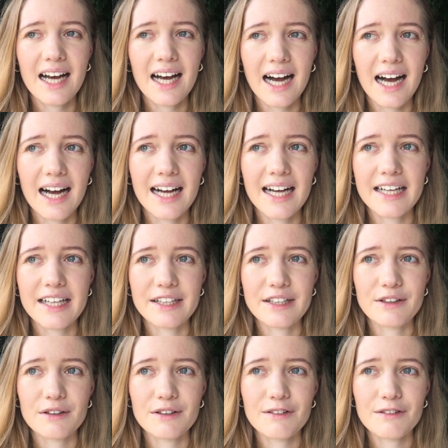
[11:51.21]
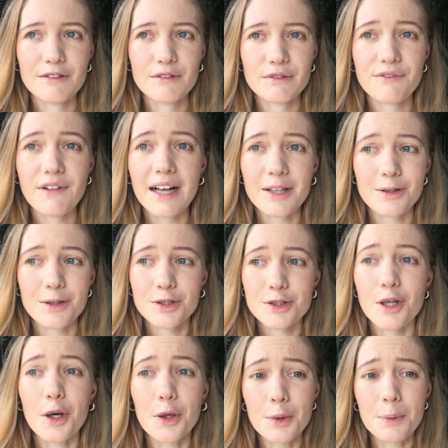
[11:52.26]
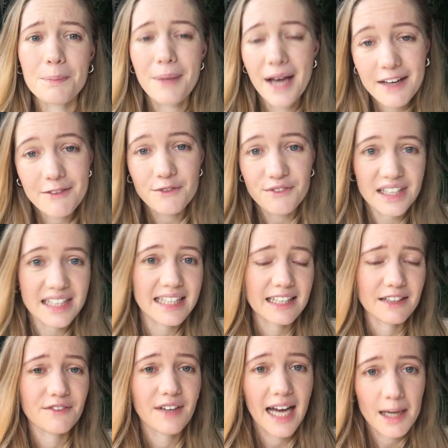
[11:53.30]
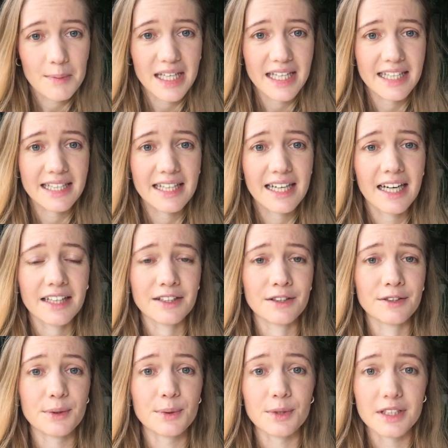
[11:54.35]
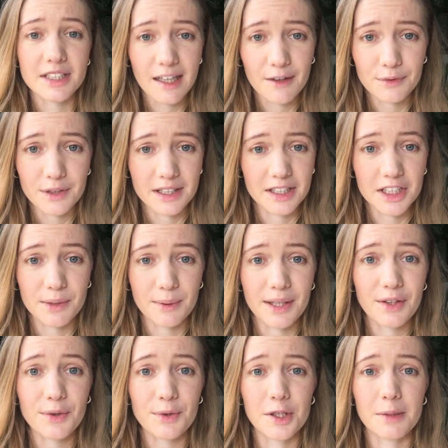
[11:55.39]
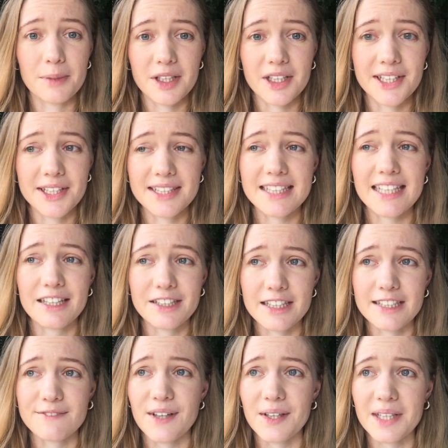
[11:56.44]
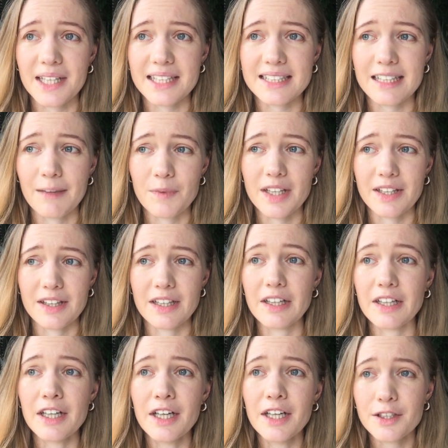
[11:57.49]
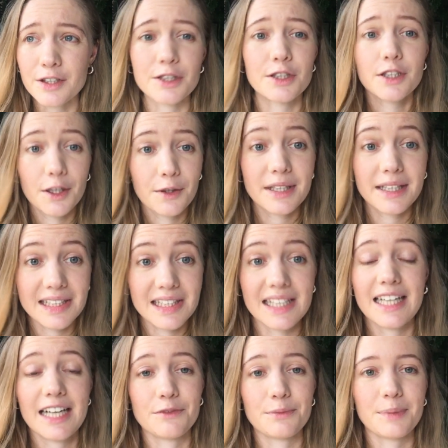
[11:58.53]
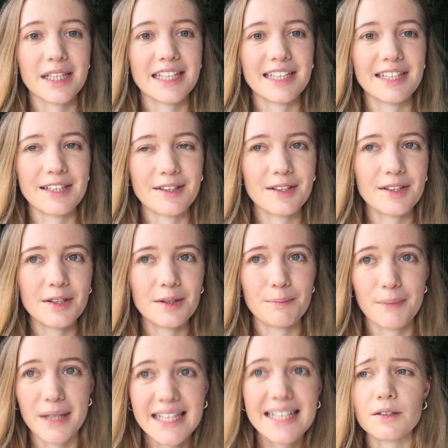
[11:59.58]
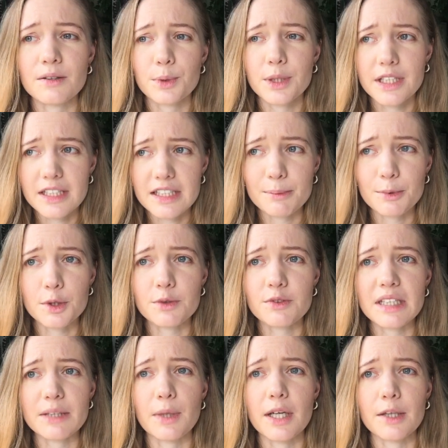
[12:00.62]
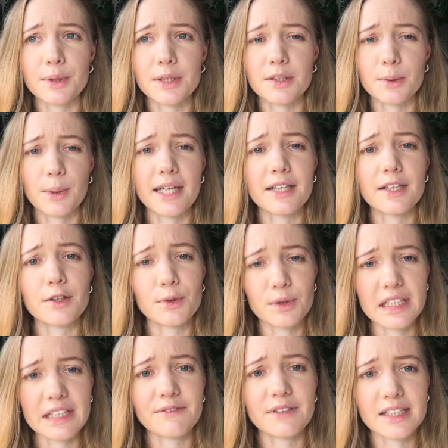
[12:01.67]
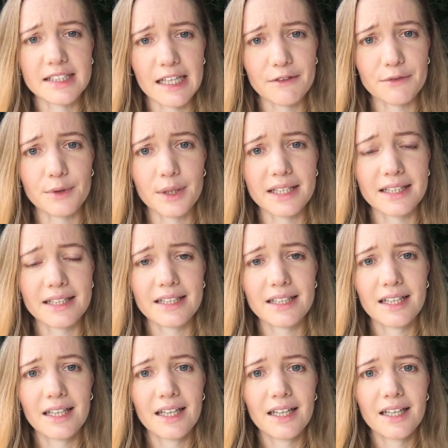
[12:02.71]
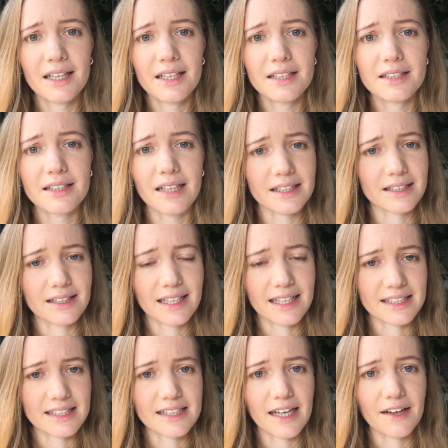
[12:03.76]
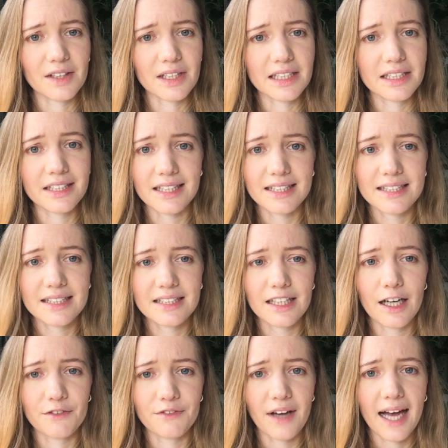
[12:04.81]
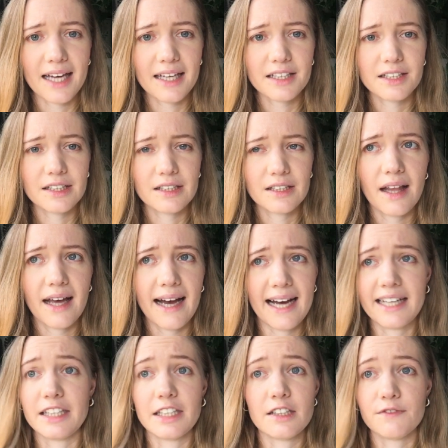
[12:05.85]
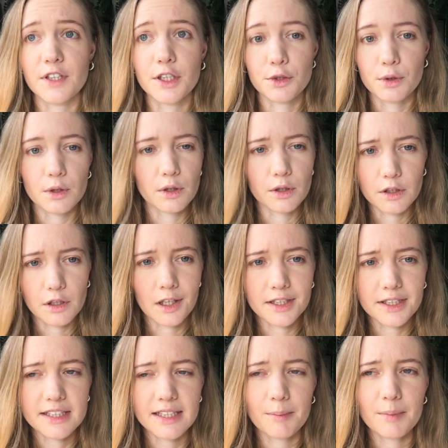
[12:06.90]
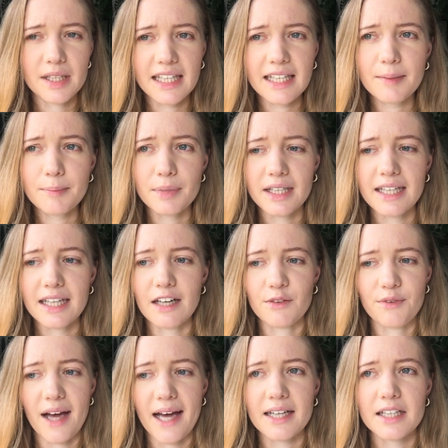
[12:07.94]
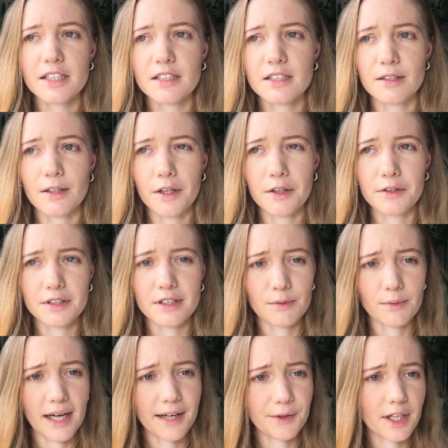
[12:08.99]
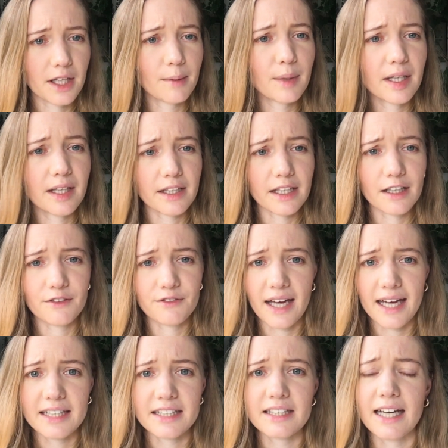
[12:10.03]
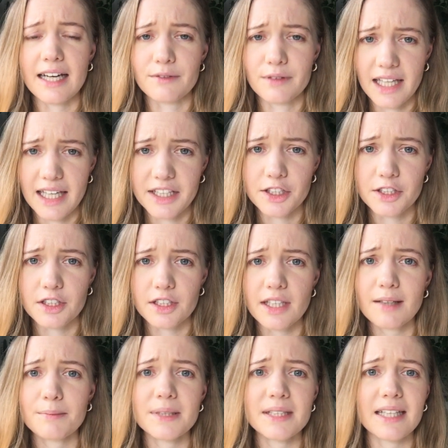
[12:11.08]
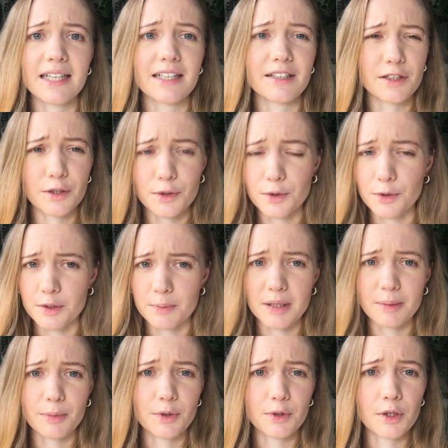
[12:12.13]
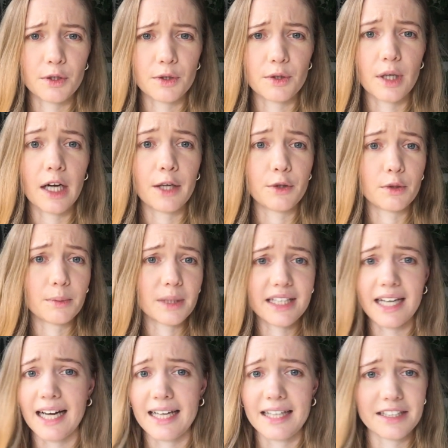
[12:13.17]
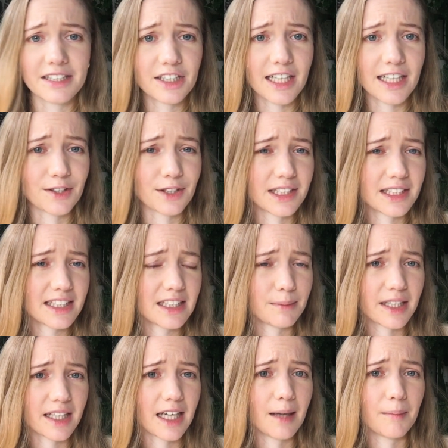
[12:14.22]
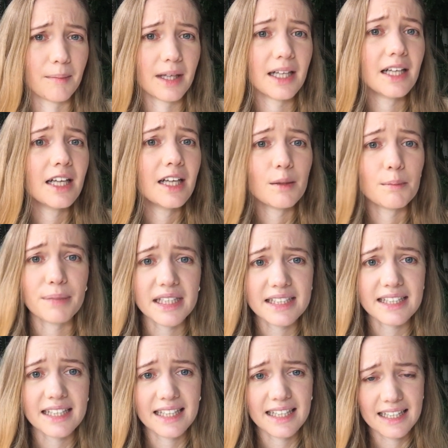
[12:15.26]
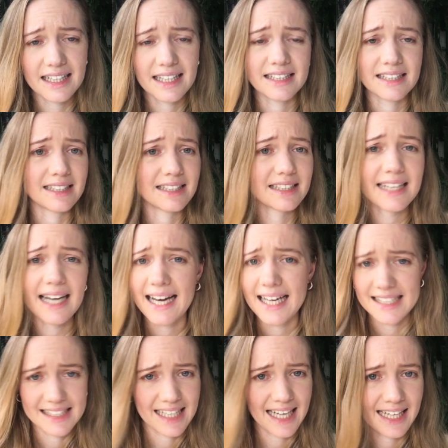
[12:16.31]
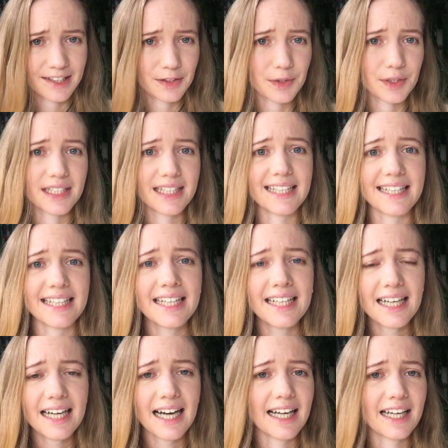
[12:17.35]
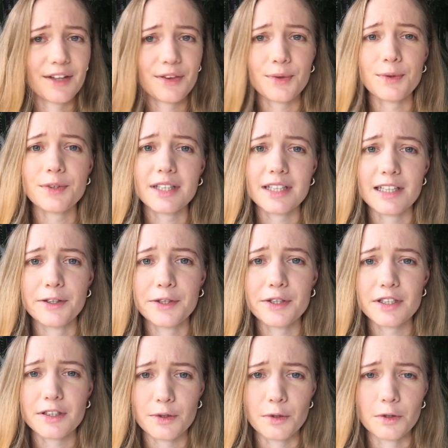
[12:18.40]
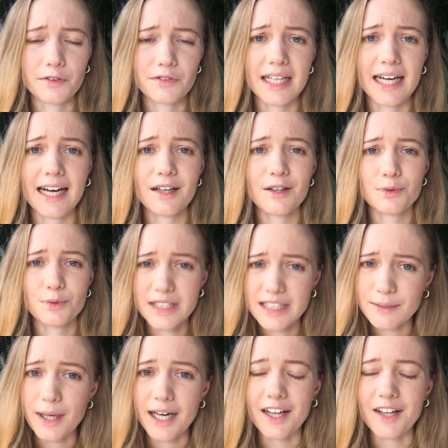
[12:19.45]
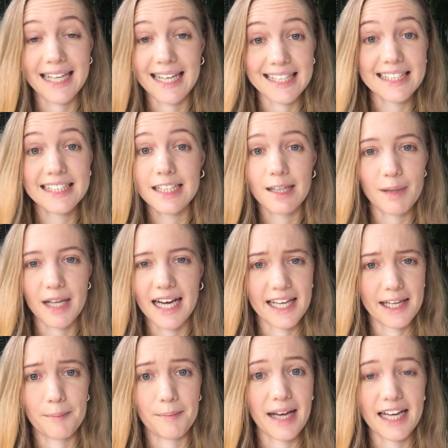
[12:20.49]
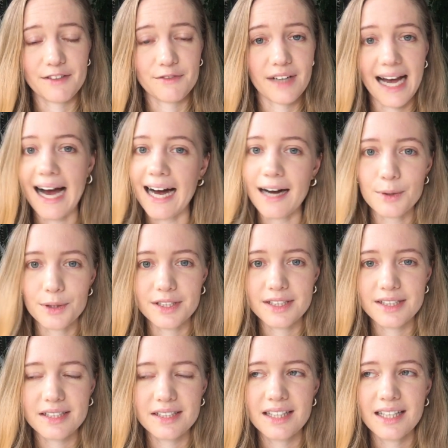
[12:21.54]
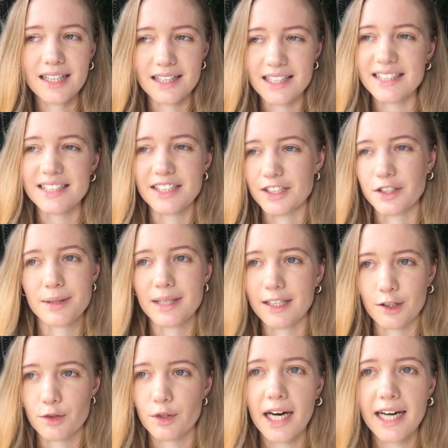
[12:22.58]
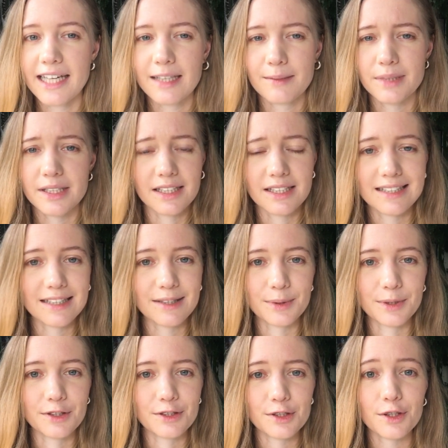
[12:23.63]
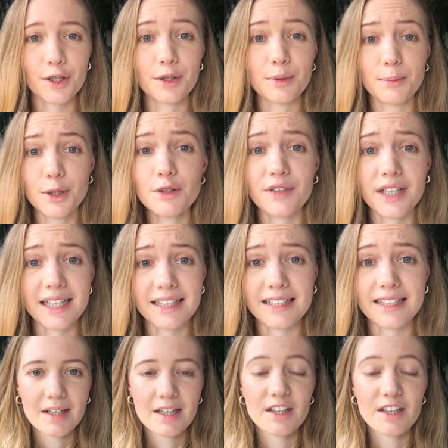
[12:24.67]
I felt so painfully for Emmy and all the suffering that she went through, because it just felt like something that could so easily have been me. it explored really well was the way that grief and suffering doesn't necessarily just affect an individual who's lost somebody, but affects those around them and can affect their relationships and can cause people who are normally kind and generous to become bitter and sad and angry. And I thought that it looked at all of that really well, and I ended up lying in bed for hours listening to it and crying because it was so moving.